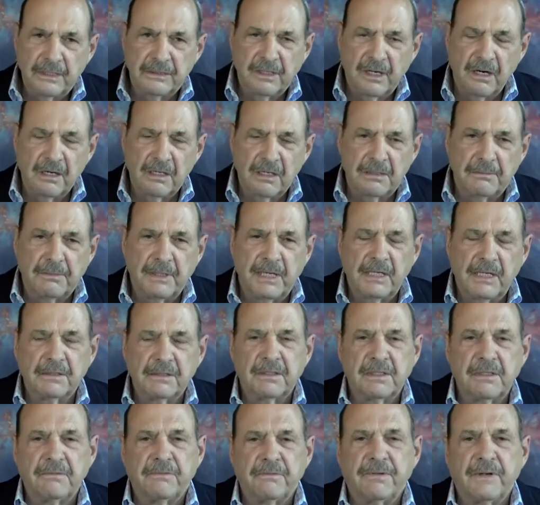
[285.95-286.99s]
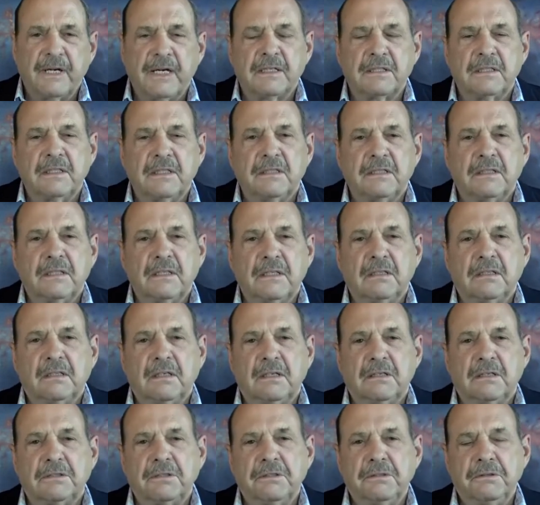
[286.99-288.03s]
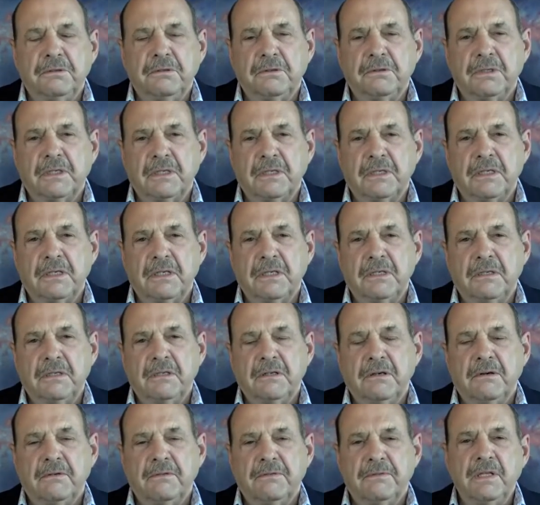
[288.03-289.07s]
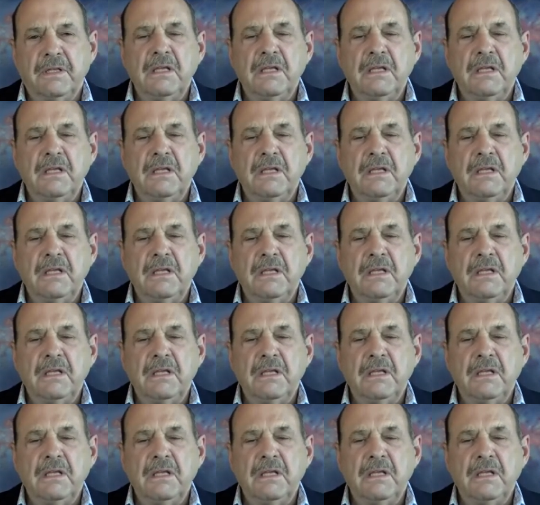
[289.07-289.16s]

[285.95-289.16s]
talk about the fact that there are two kind of